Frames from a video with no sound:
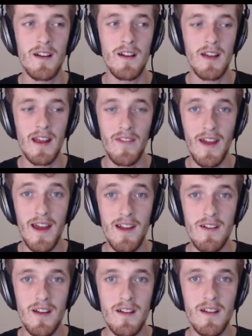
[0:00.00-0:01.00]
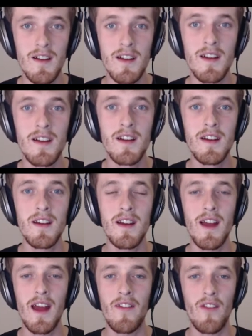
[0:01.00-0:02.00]
in that area,
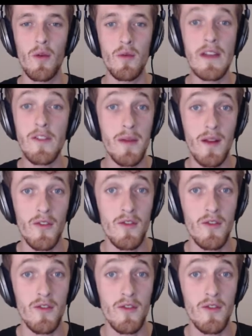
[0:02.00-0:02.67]
and I will never be able to